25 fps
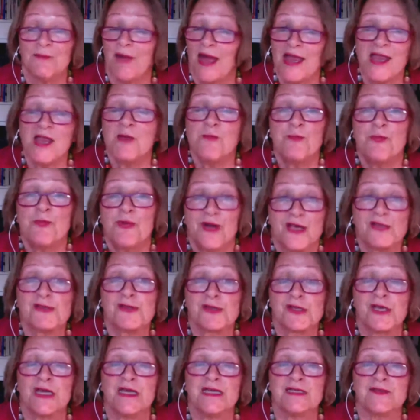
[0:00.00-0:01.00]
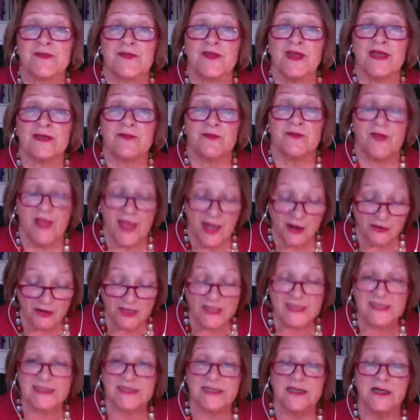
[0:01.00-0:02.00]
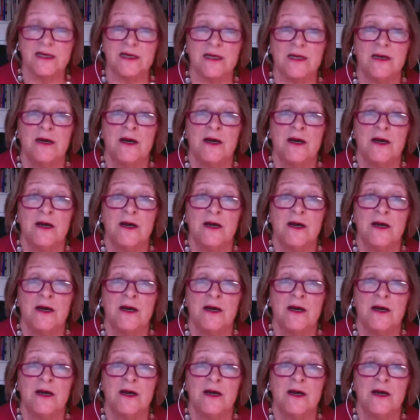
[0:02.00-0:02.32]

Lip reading: my impression is that there is a